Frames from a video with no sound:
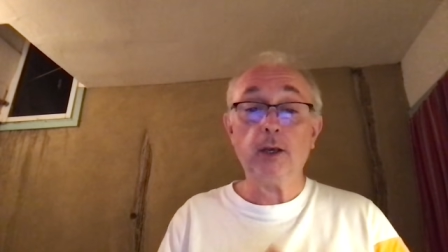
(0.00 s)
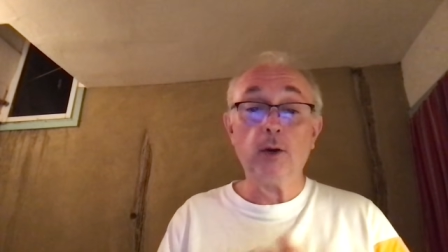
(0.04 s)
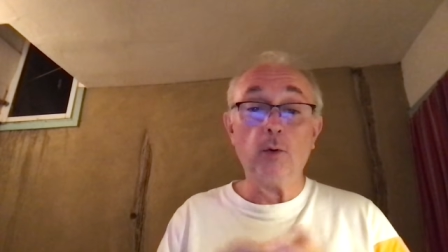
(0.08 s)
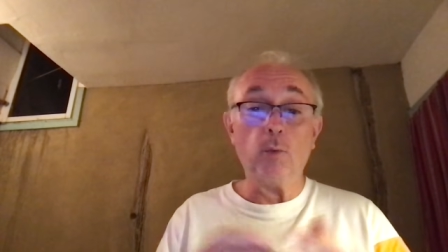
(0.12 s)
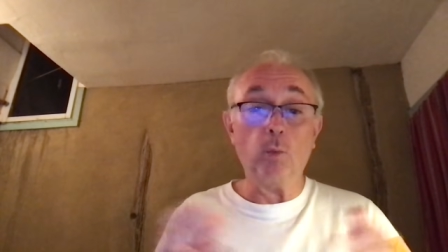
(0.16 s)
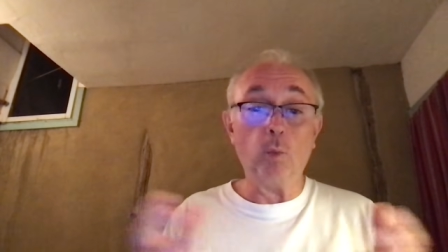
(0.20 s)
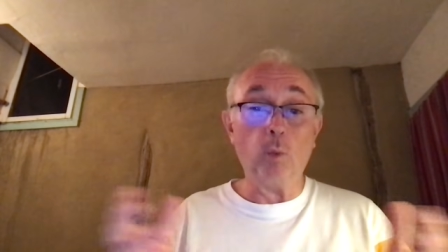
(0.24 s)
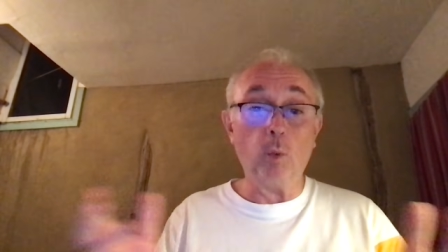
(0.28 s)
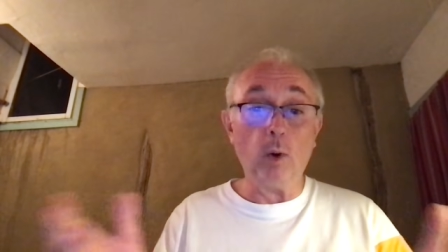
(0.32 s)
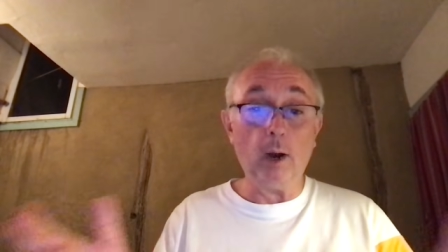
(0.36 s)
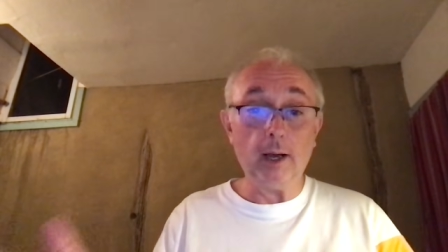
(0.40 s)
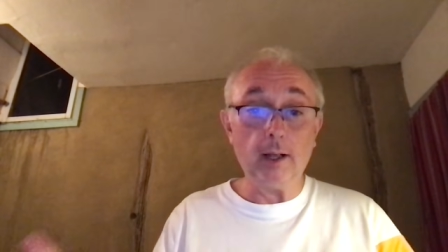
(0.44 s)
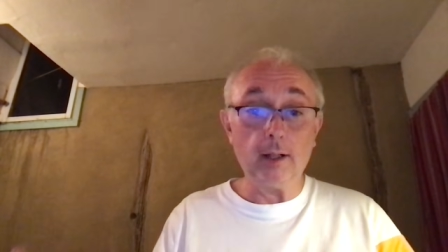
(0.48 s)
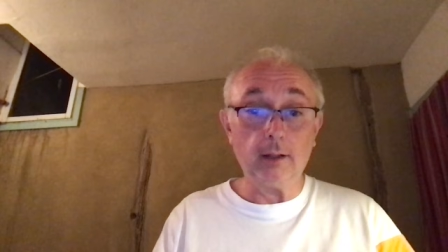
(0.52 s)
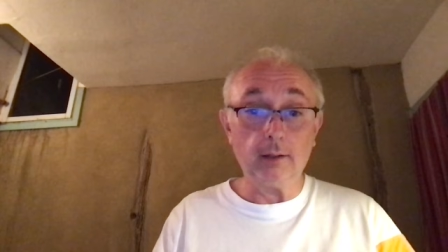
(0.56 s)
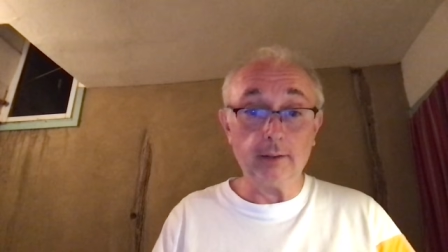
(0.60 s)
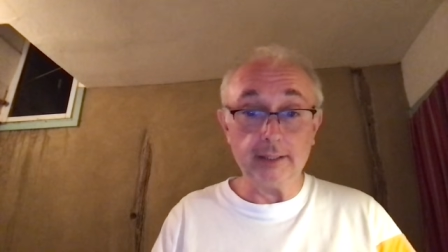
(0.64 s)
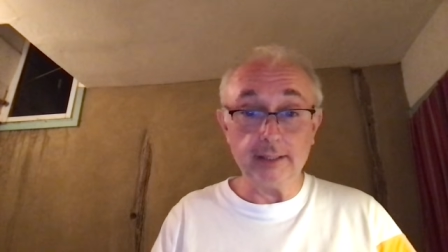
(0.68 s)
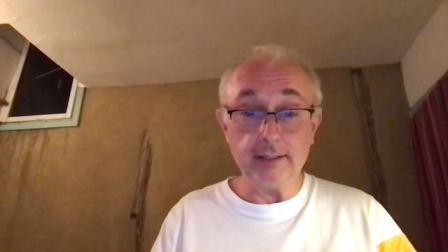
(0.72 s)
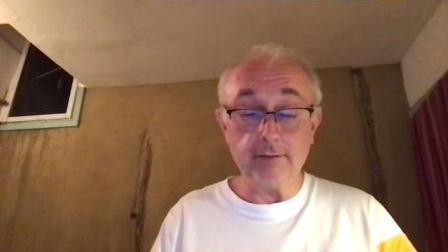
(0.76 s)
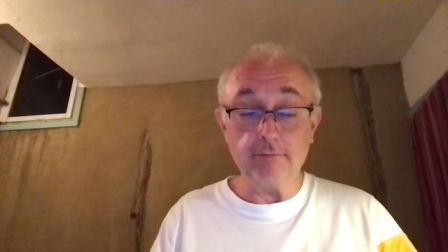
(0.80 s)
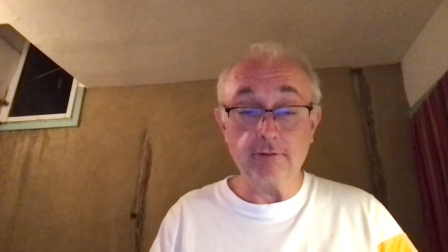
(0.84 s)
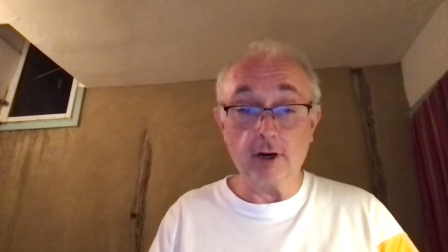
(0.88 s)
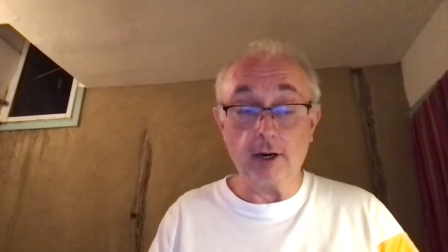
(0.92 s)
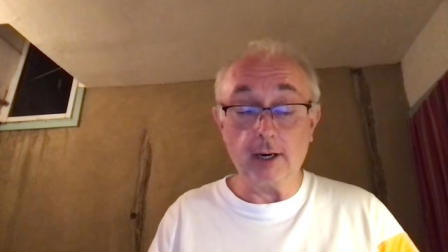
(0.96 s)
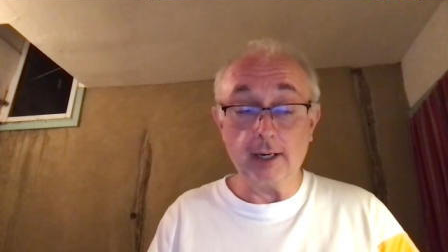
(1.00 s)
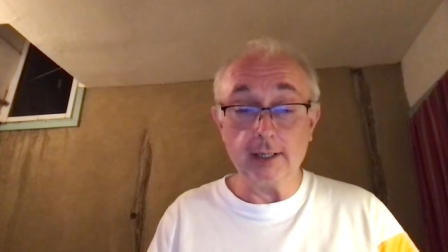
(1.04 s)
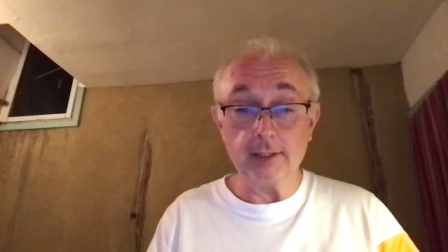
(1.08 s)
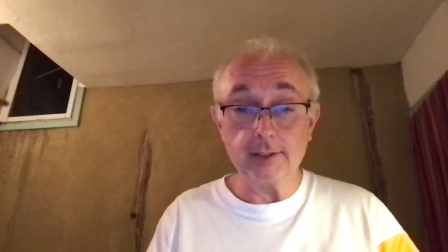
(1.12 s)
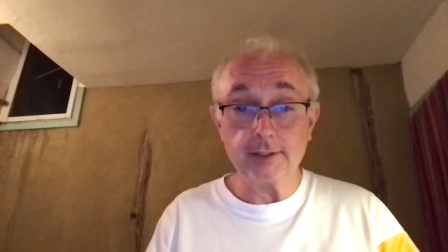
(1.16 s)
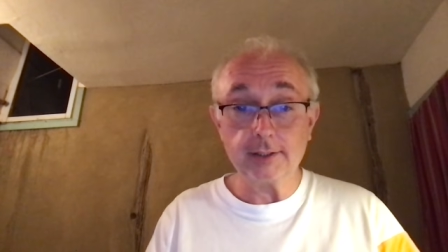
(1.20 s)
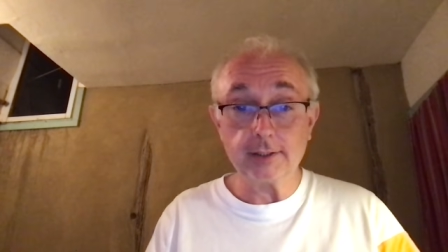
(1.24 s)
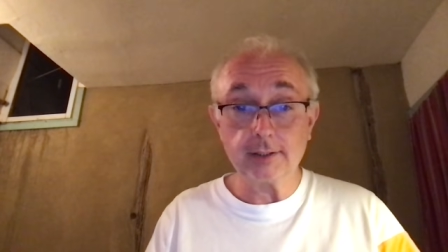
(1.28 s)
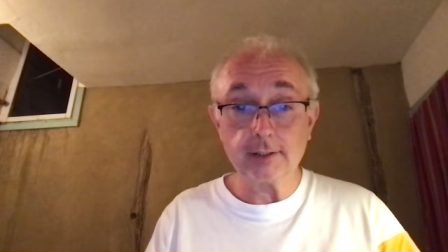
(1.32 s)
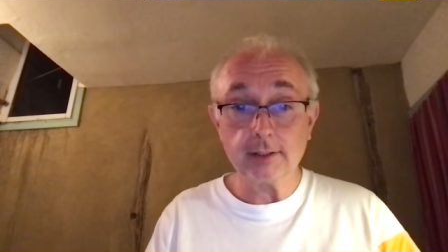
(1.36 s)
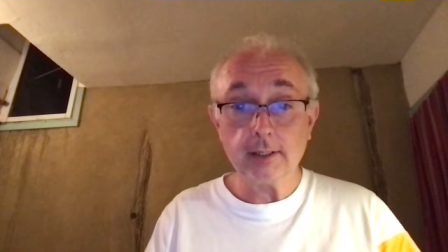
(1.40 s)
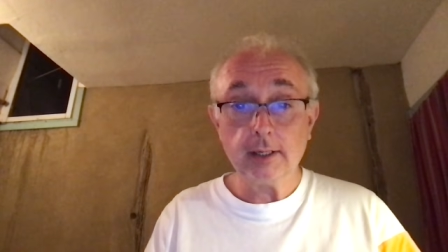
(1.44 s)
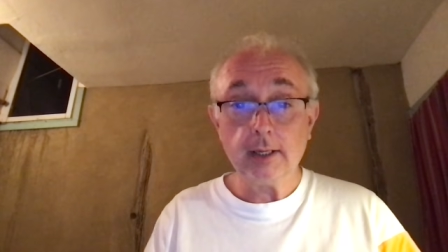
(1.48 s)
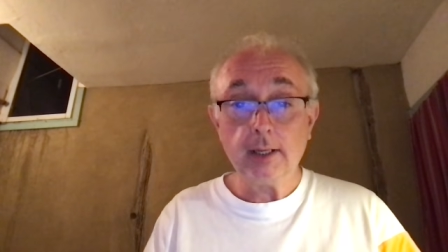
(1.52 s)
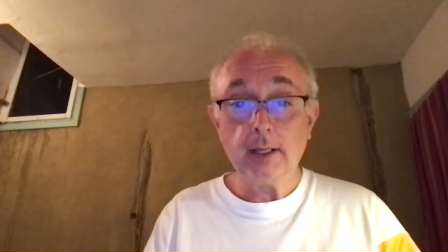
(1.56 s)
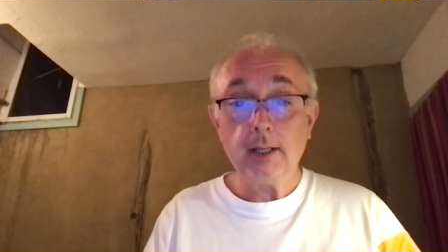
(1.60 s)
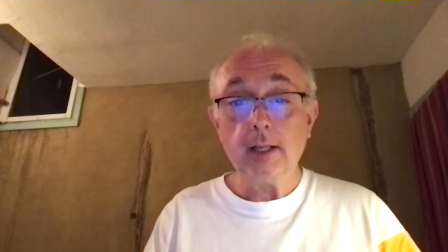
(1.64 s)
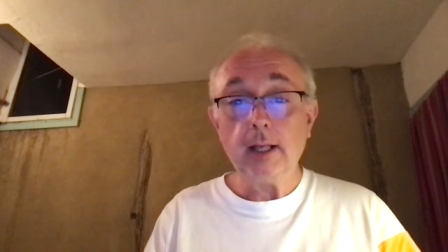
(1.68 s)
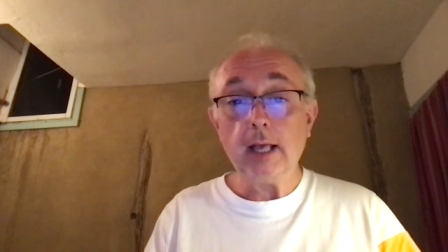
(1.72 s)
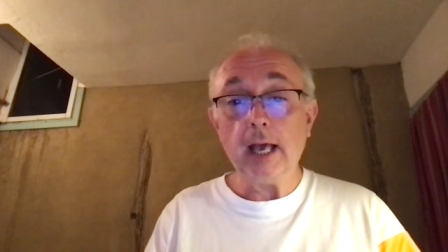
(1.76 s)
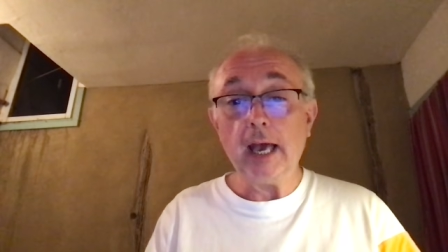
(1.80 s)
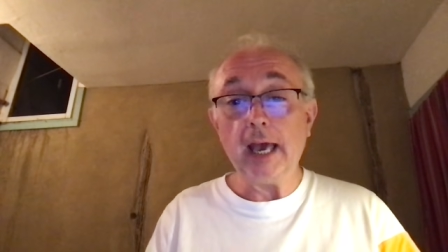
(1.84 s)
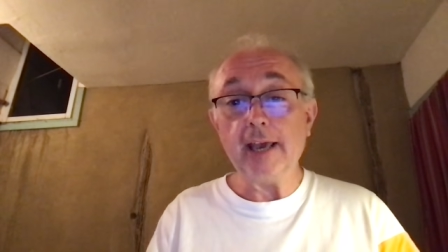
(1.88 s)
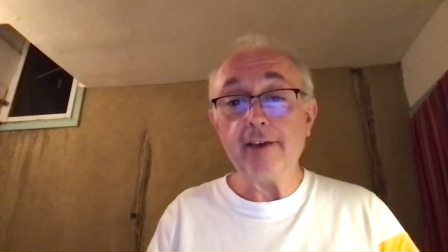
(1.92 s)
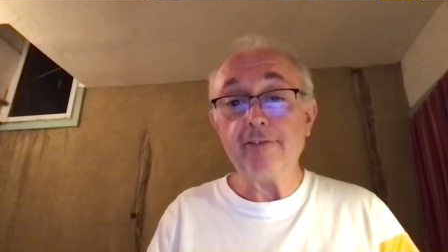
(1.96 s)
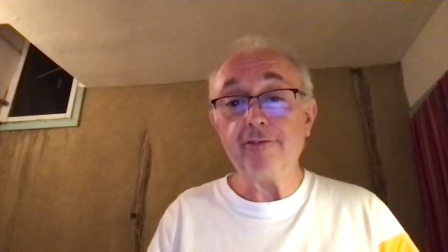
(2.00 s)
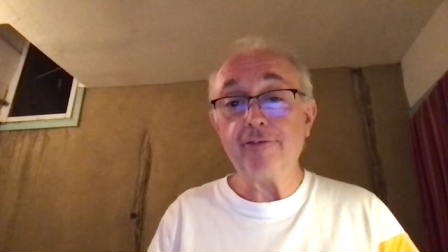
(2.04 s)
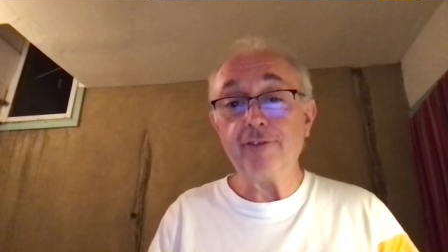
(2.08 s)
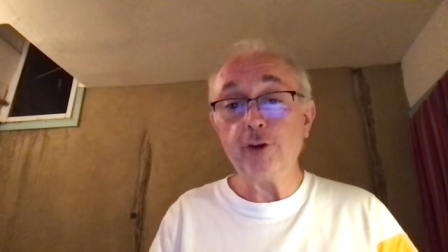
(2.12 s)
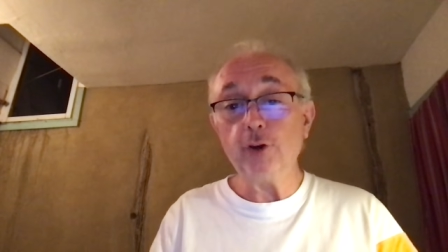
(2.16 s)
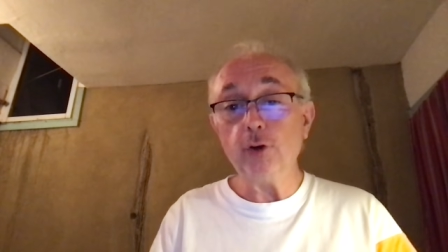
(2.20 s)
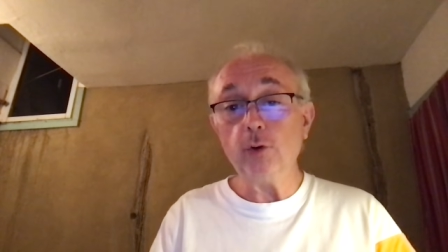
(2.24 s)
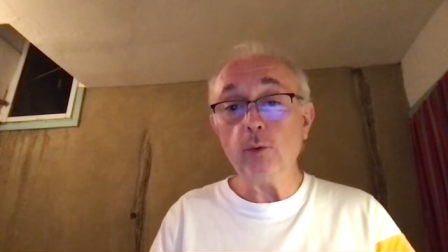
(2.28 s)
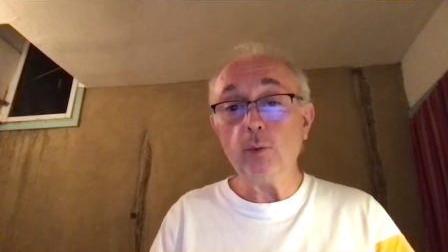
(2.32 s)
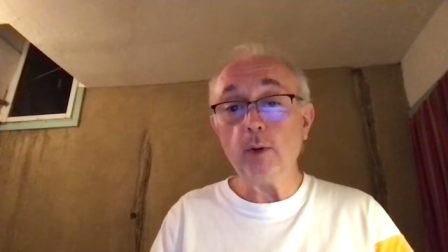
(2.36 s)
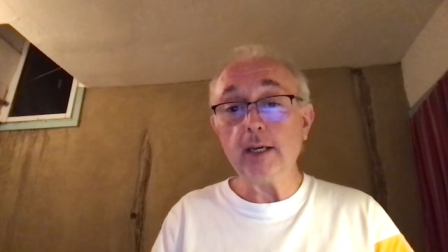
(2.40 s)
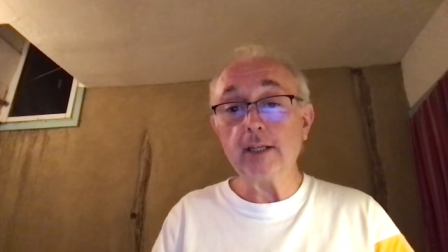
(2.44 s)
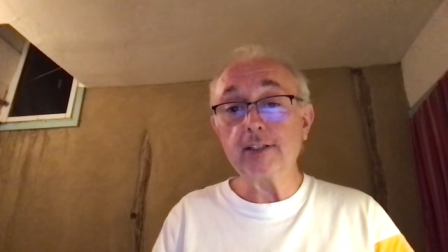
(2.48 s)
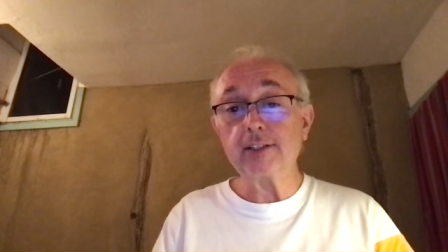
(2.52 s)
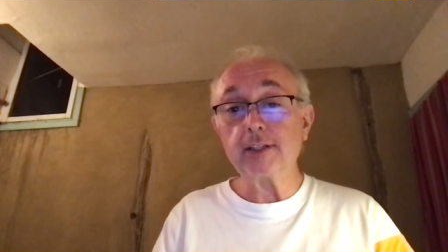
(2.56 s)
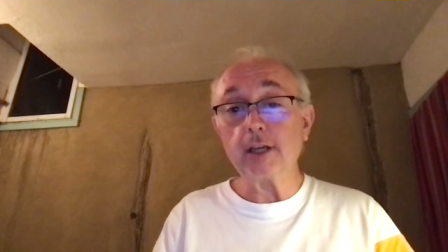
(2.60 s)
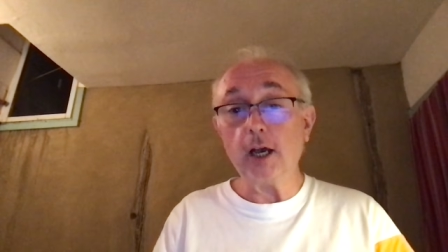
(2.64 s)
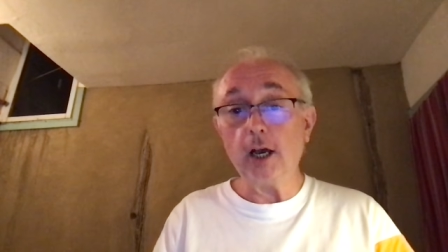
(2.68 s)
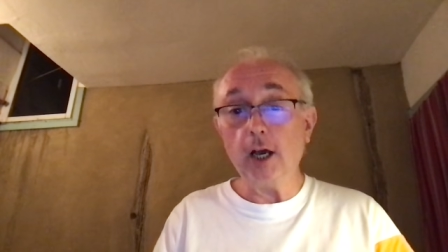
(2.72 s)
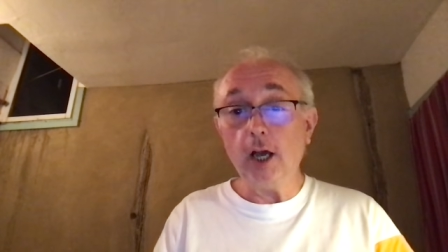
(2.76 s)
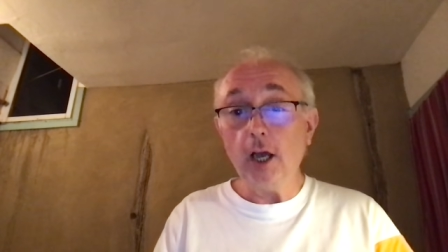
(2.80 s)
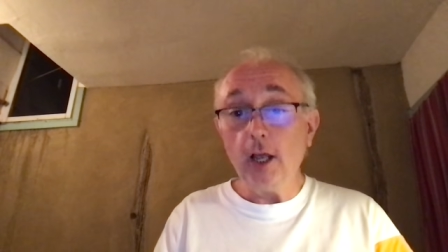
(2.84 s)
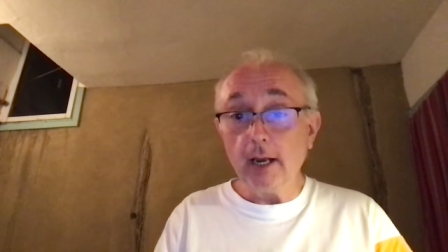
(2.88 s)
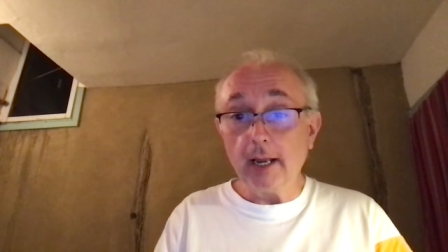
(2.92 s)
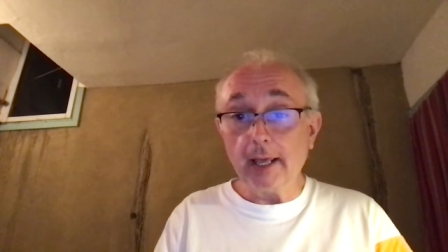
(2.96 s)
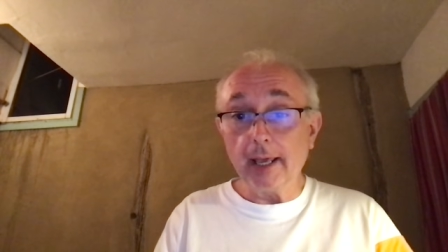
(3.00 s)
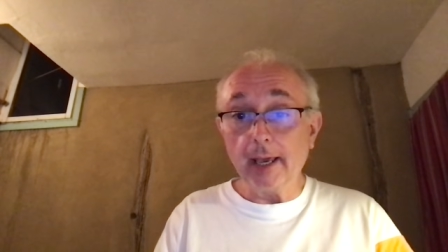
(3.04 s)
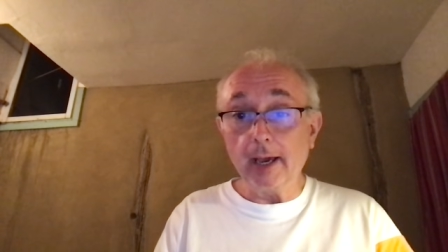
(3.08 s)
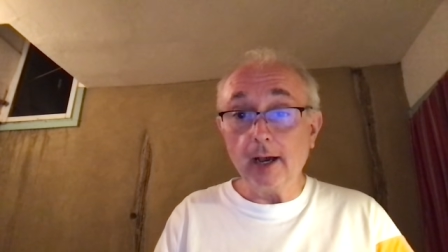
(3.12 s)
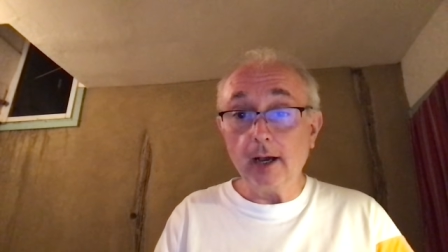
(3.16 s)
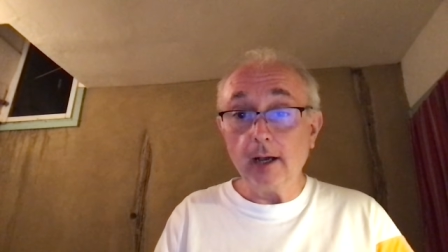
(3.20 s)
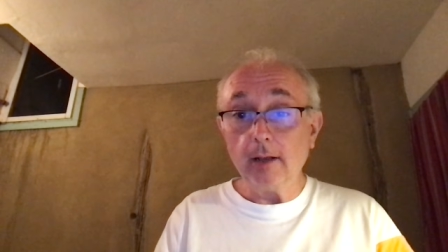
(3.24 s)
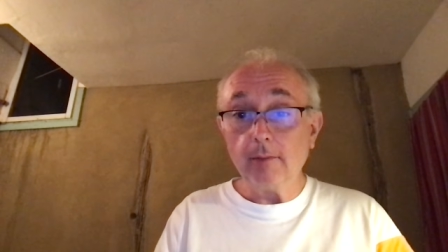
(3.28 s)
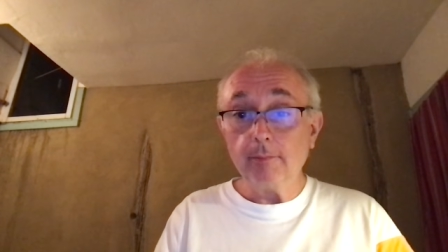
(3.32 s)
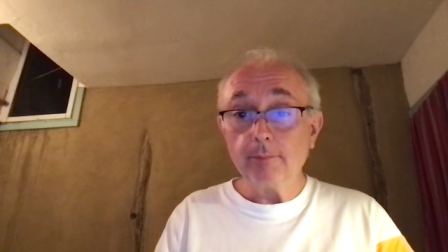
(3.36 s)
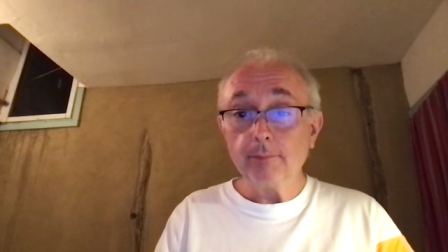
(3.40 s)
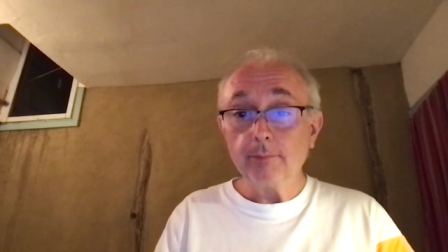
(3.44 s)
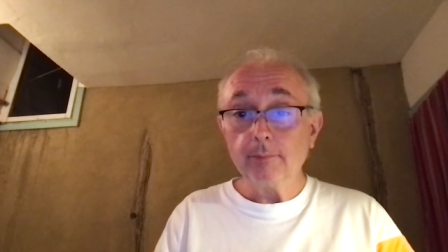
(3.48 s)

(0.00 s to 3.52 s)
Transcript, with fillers: Well, he writes, a few weeks earlier,